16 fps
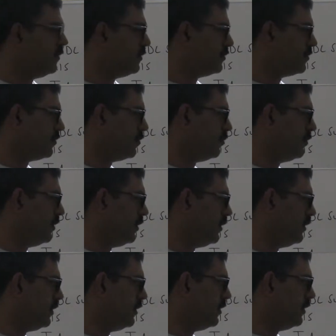So
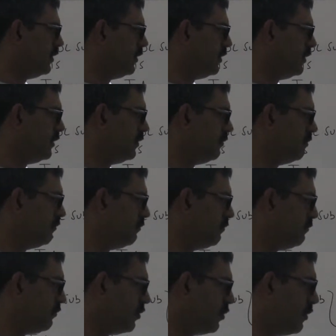we
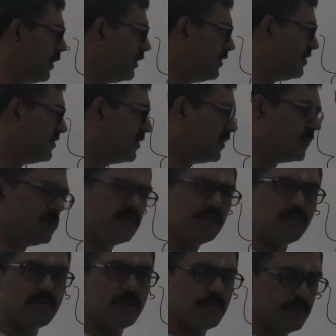provide this earth
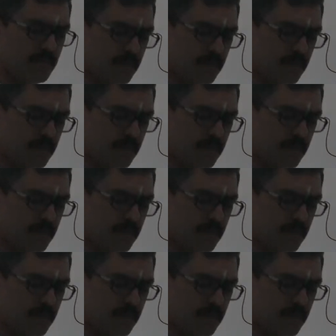strip.